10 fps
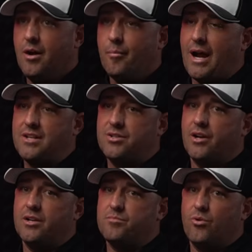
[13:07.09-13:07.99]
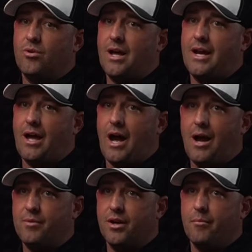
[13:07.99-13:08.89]
But I took it as more like,
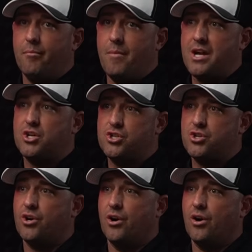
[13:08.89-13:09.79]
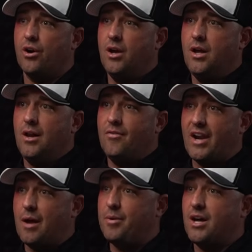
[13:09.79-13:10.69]
I'm going to make sure that
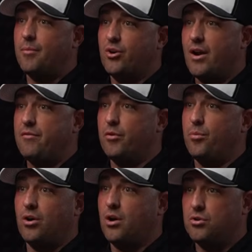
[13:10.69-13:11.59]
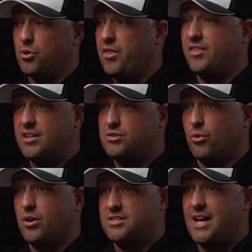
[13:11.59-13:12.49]
I become a great football coach or that this
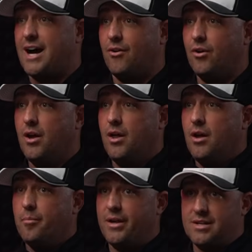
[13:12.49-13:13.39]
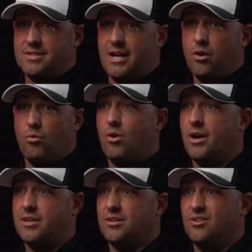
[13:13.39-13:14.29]
works out because I don't want
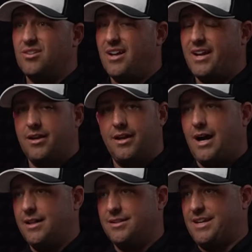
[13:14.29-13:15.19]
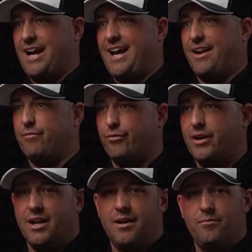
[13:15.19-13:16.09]
it to look like God. This guy had a
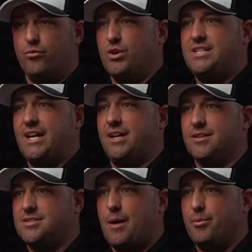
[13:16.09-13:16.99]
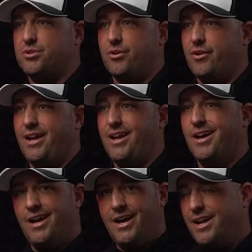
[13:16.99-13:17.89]
freaking ridiculous opportunity,
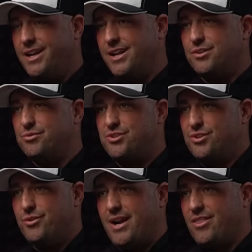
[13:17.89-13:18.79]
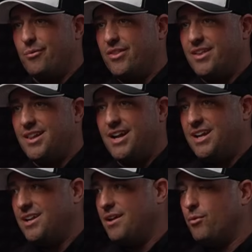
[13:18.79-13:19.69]
and he didn't do do anything with it. Like
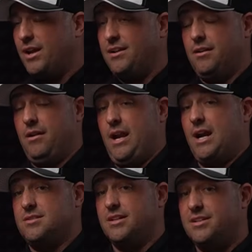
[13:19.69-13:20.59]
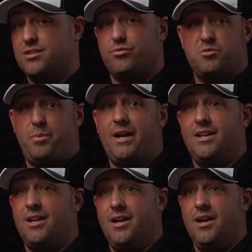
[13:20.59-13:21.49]
he he, and honestly
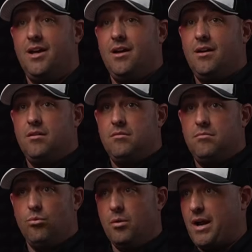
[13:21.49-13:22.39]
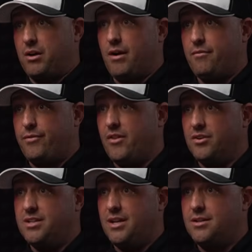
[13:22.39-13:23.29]
disrespected what my grandfather
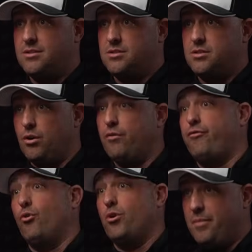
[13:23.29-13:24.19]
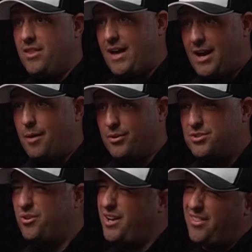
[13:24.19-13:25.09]
did to afford me that
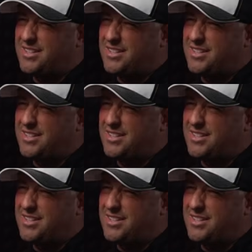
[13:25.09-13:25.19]
opportunity. Mm-hmm.